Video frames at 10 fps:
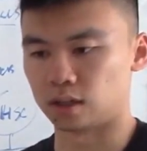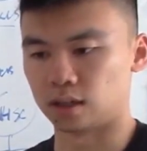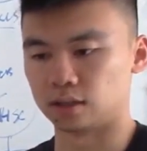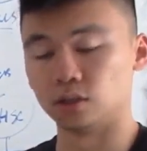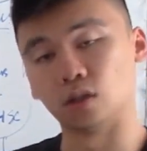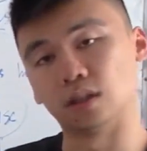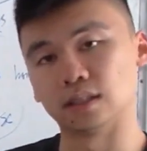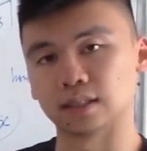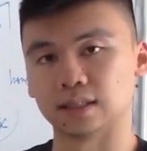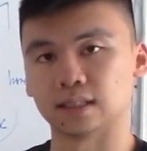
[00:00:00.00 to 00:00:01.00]
Uh, the
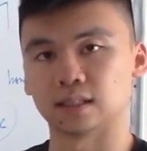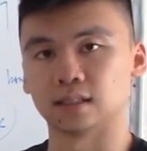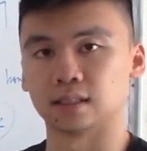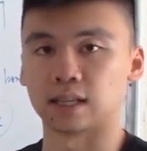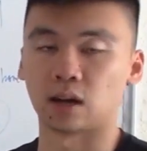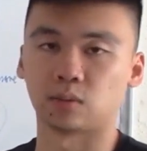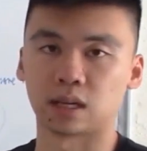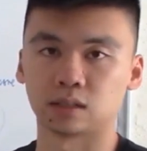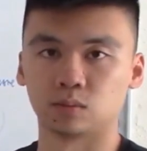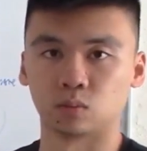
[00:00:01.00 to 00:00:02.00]
nucleus condenses, the
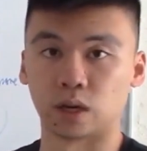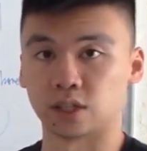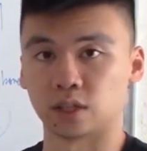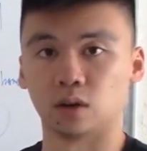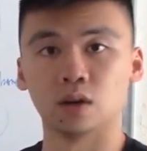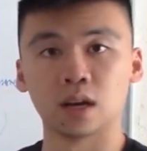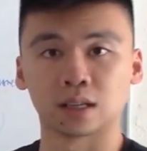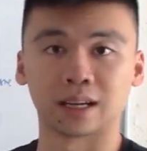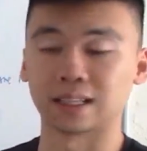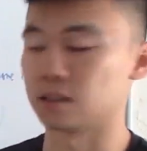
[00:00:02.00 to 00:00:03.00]
cytoplasm ratio
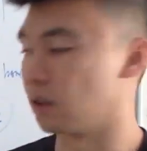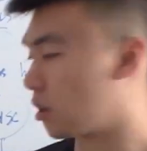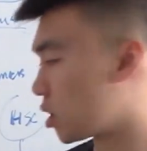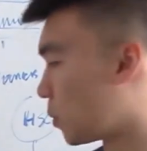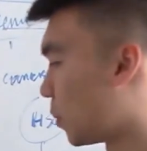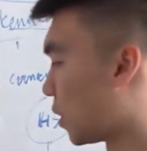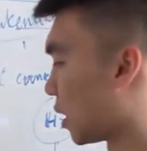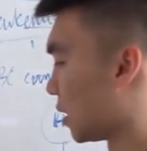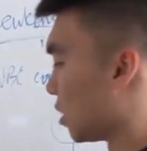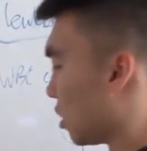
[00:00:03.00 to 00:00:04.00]
kind of gets larger, but
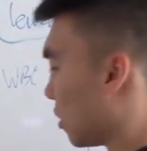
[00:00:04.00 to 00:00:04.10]
because these are